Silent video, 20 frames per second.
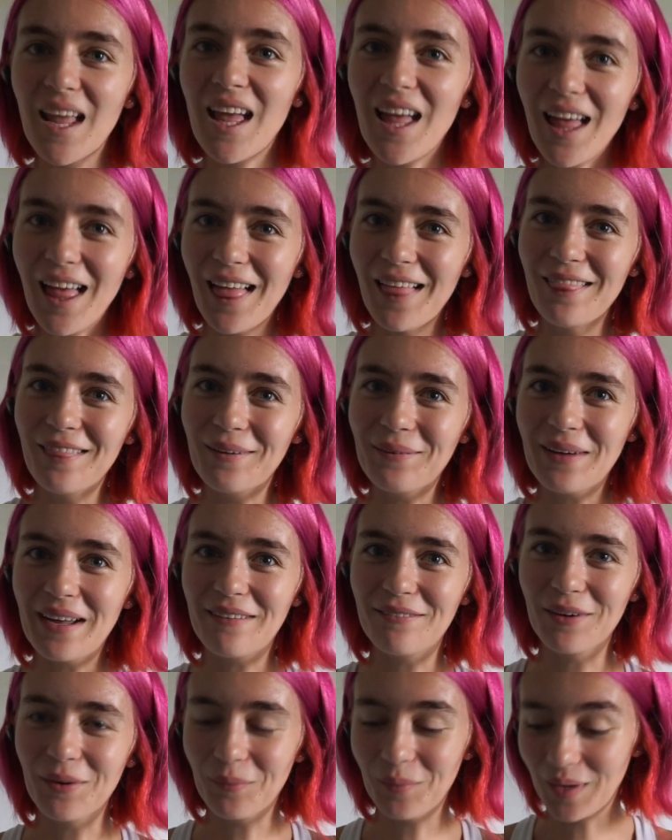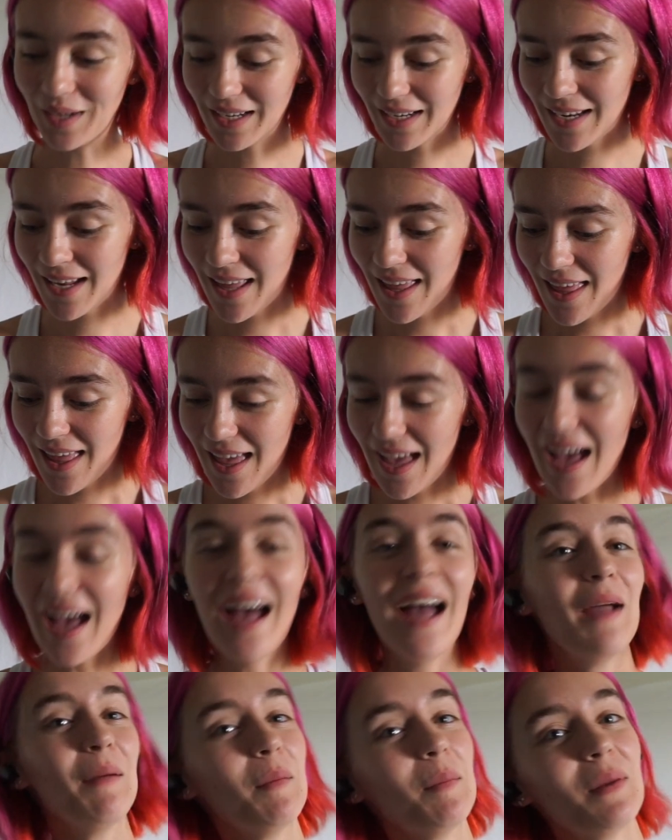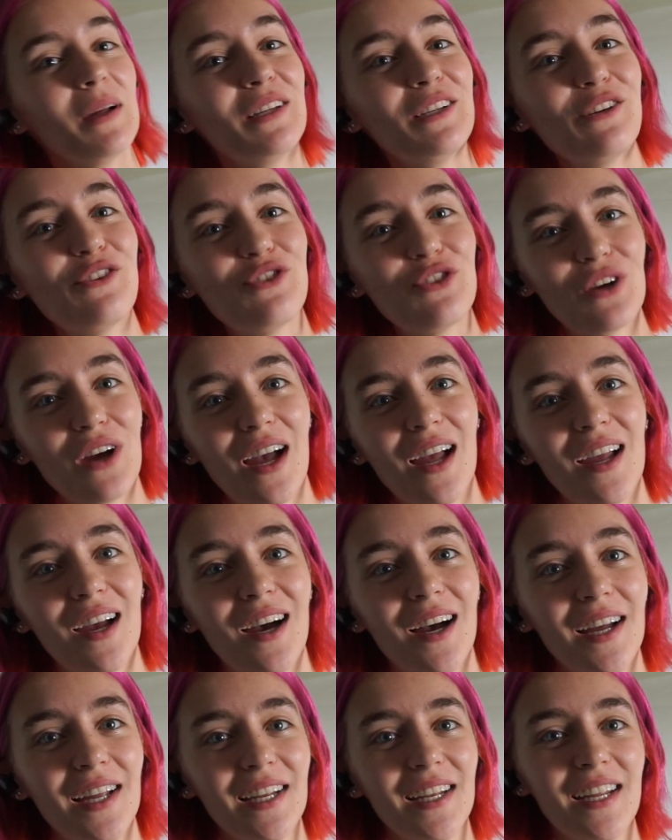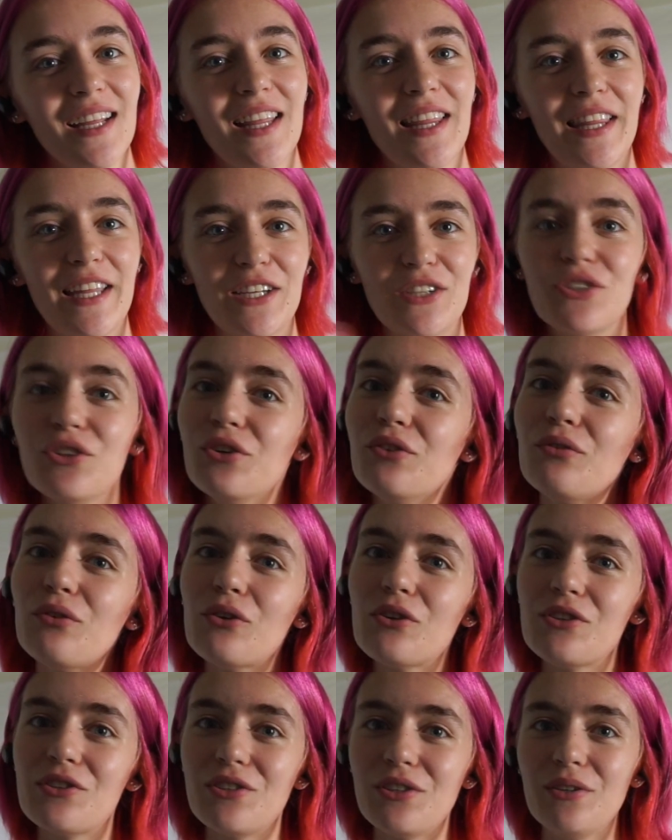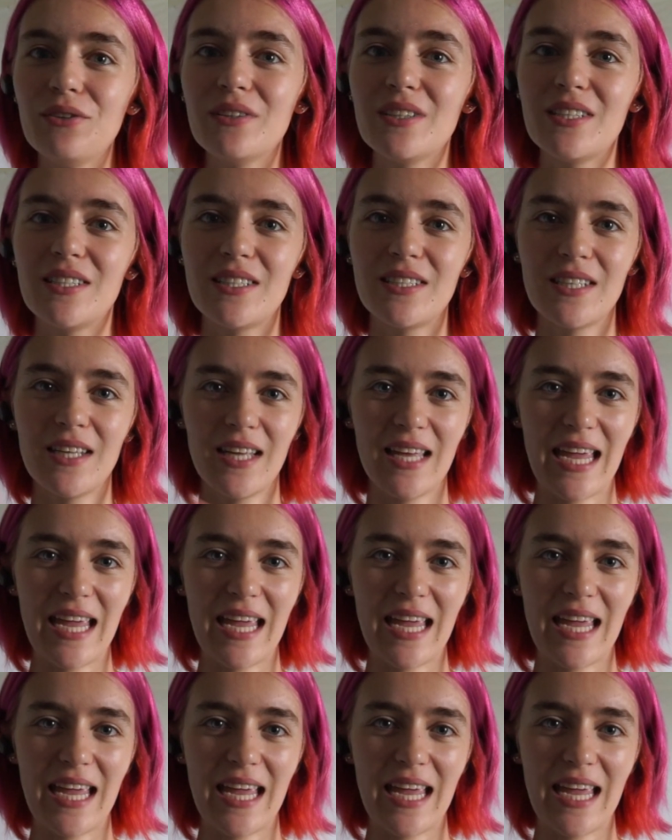Hello everyone. I'm about to try on the 2 full suits